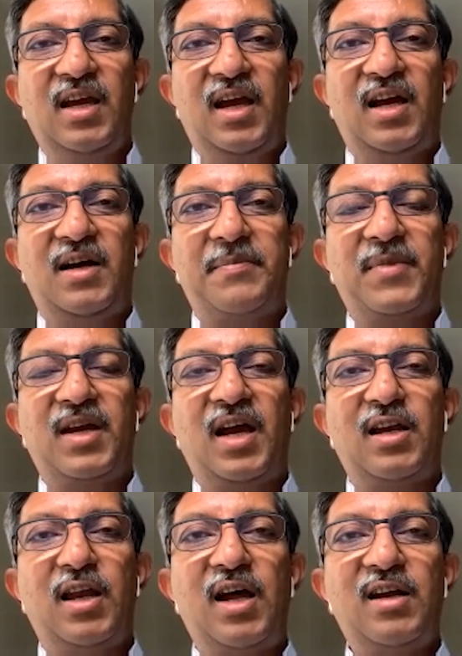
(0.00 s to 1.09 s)
A
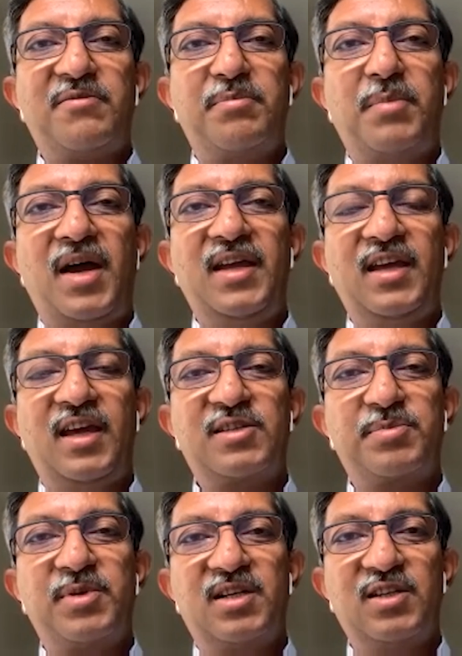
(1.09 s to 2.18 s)
lot of my
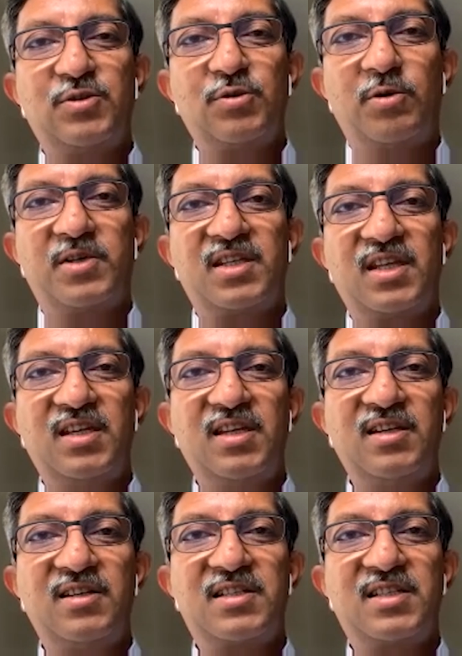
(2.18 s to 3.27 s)
expertise over the
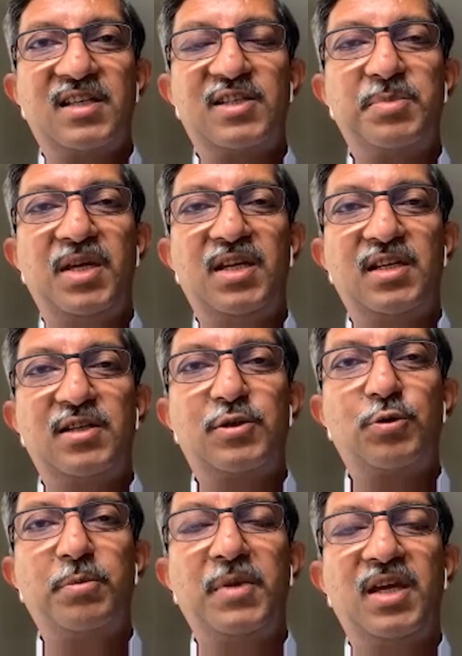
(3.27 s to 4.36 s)
years has been in
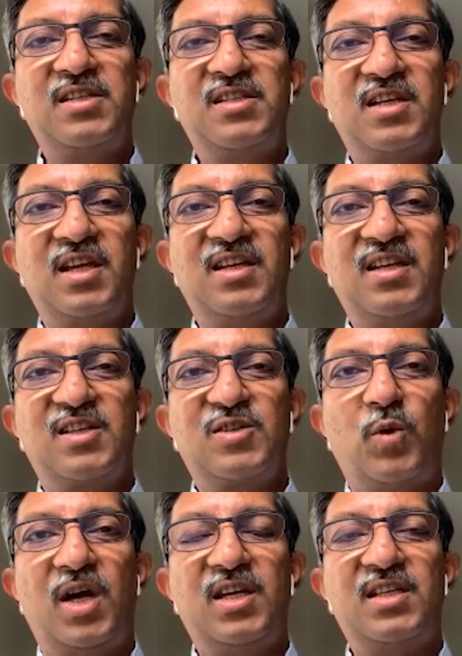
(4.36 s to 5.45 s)
two major areas.
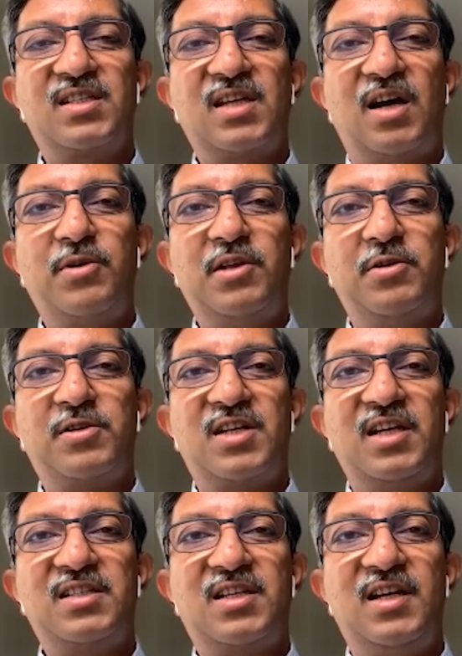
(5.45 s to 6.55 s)
One is how do you
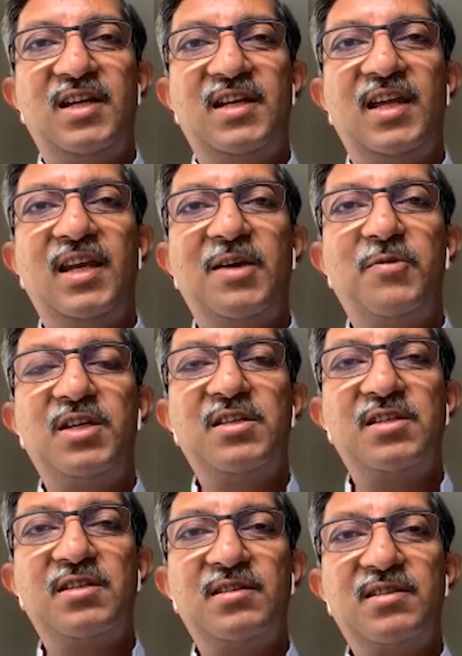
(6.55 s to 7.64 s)
translate
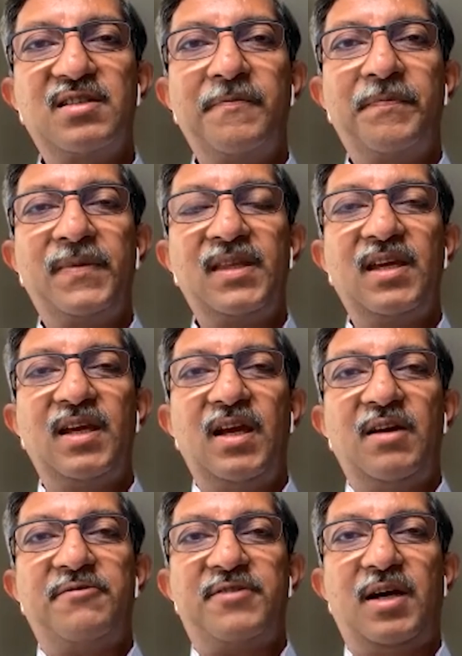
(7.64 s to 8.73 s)
innovations
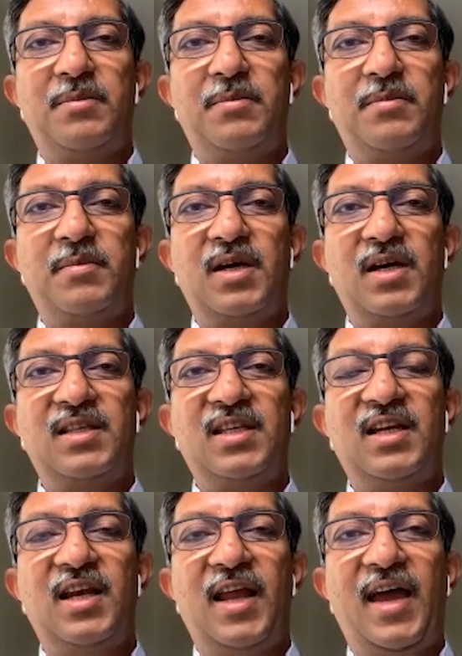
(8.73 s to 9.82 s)
from
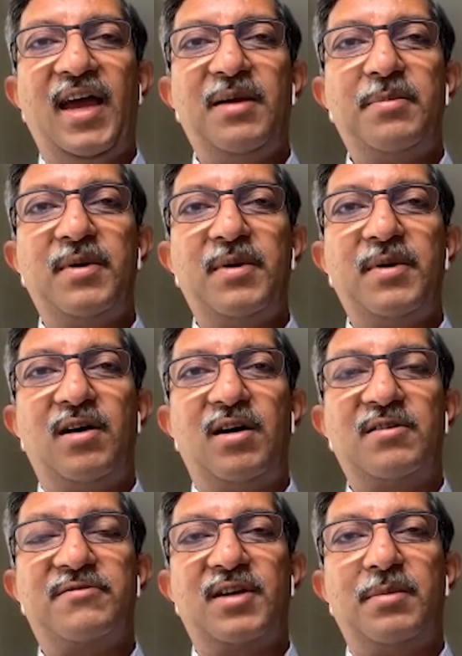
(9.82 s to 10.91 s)
the lab or
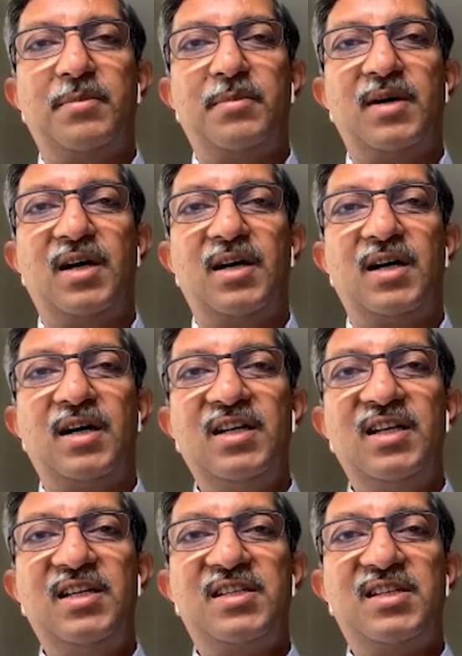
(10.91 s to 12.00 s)
from
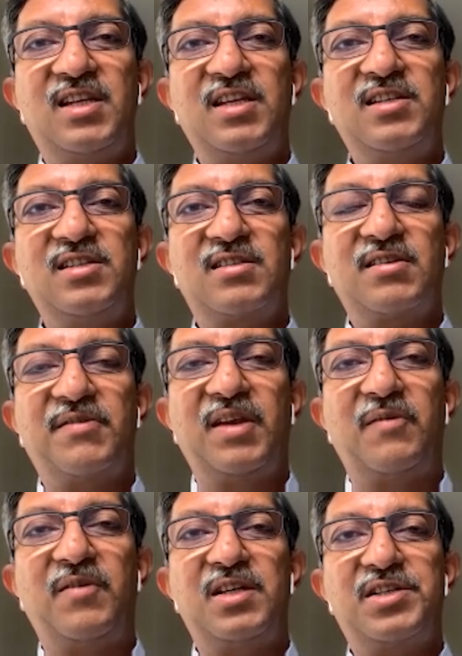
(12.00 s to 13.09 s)
early stages of
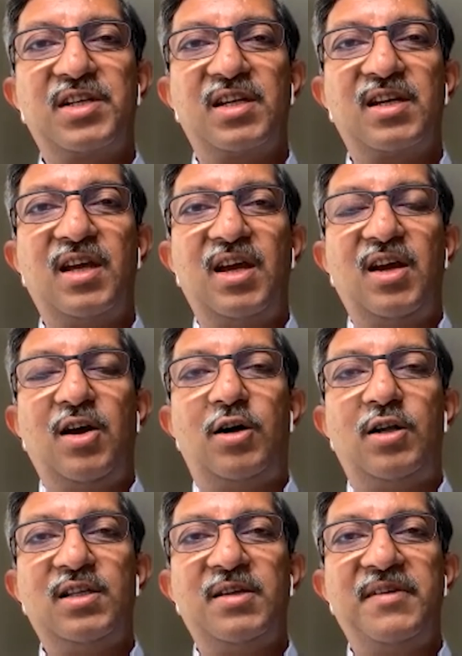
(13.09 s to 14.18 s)
invention
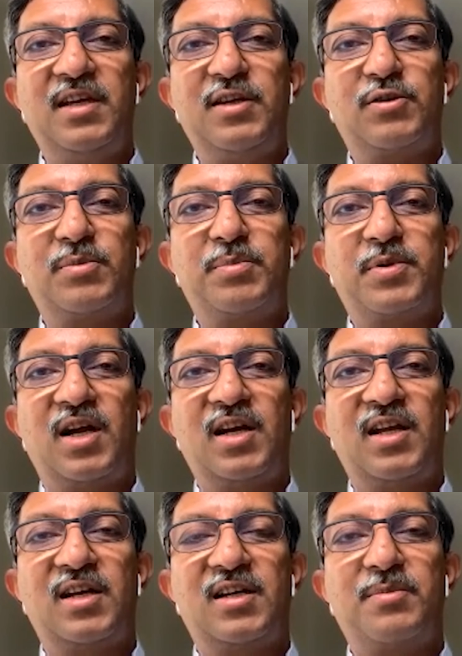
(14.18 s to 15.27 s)
all the way into
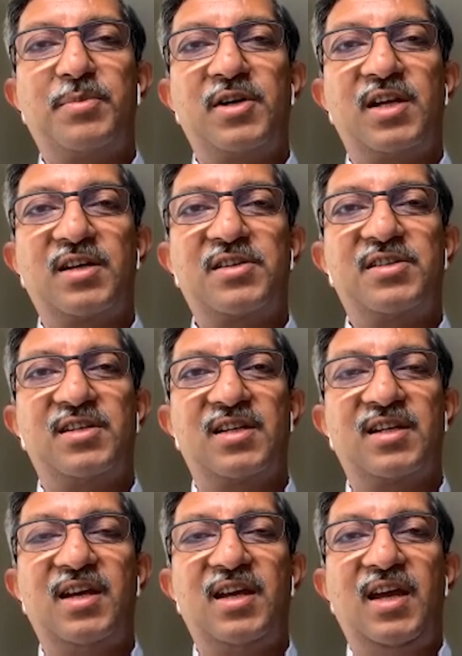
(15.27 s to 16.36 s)
product and production.
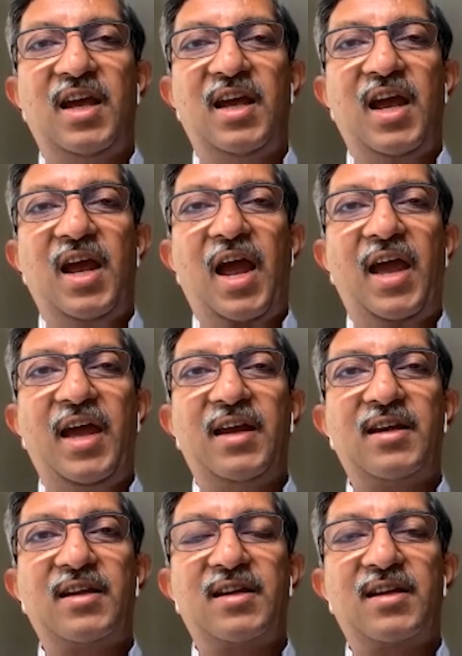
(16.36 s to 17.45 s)

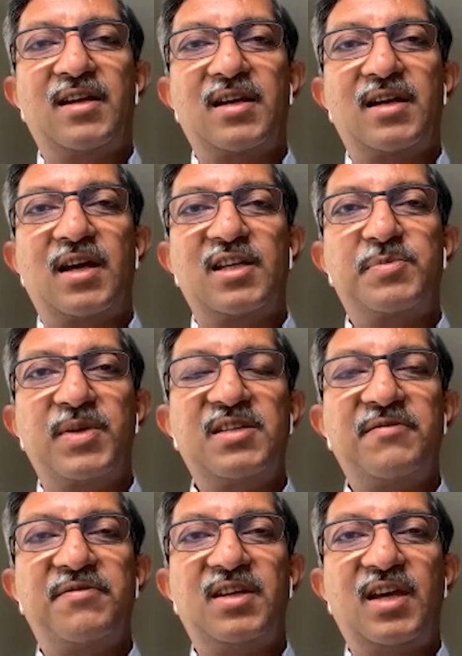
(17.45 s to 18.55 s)
And a
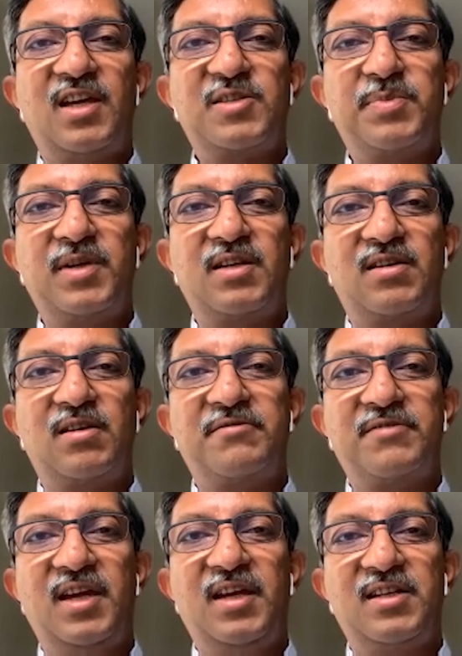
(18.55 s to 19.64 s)
specific aspect of
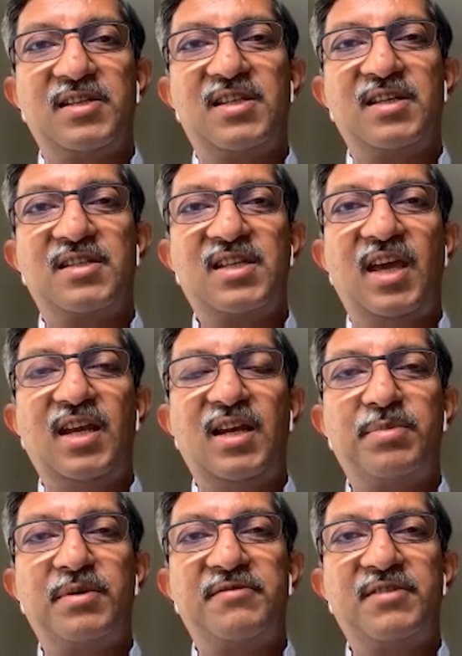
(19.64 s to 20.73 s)
that is the scale up
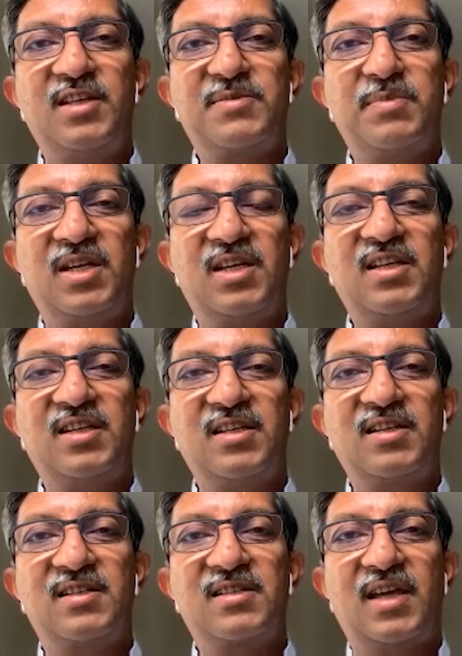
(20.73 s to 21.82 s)
of these
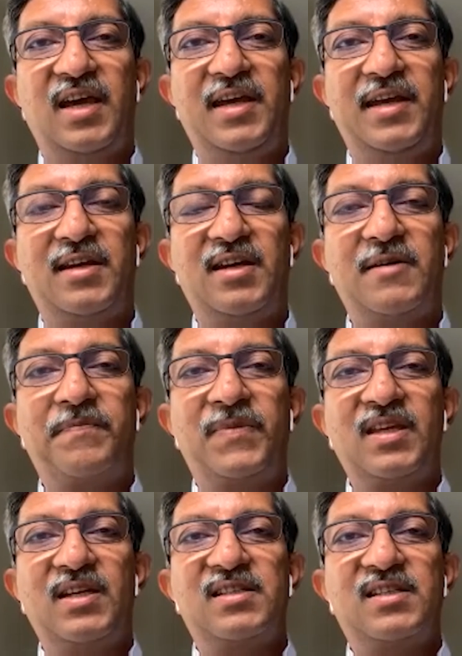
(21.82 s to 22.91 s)
materials. And
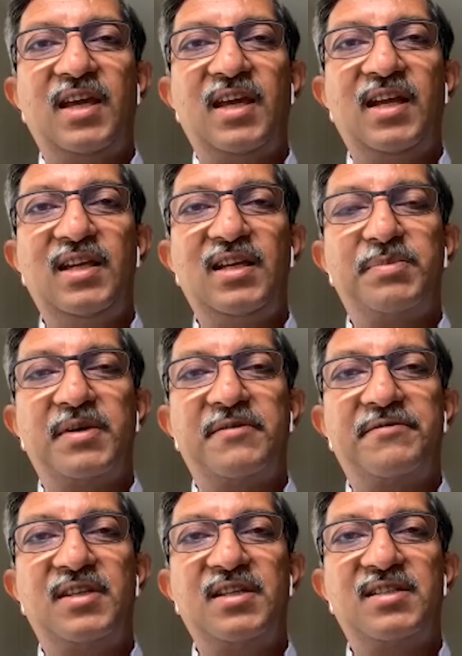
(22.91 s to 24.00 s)
scaling up of
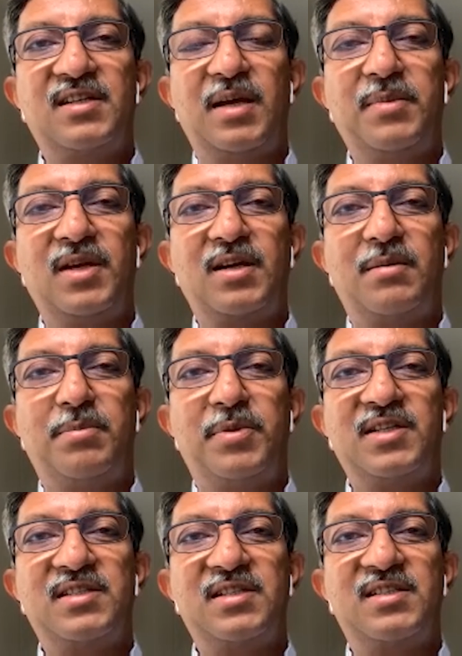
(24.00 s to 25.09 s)
the ceramic
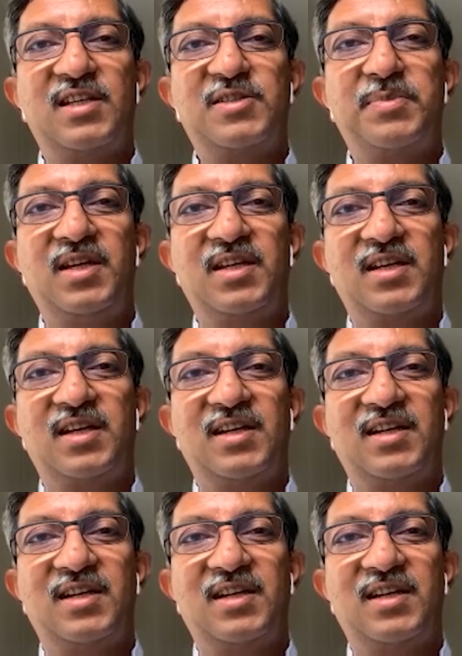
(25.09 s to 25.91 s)
composites has been,